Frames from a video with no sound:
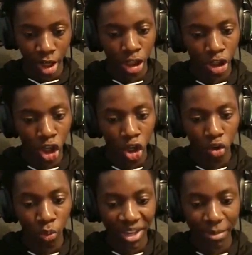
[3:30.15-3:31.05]
All I know,
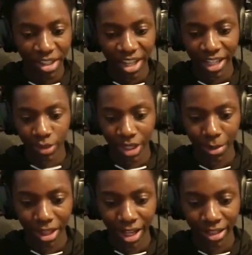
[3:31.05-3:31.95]
we can't be last. We can't
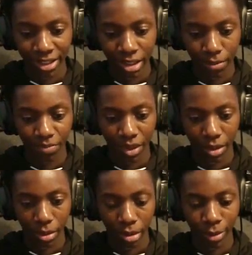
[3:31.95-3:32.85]
be last.
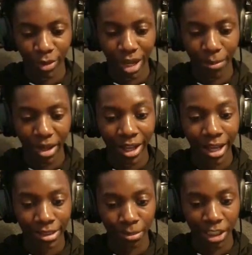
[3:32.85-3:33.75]
We, we gotta make
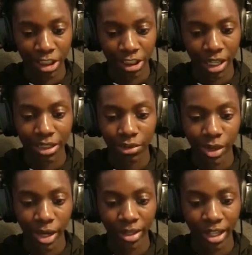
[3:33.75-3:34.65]
as much towels as we
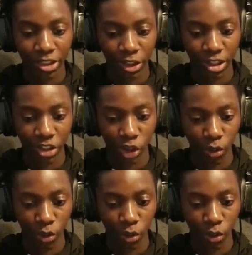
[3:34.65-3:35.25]
can that can turn into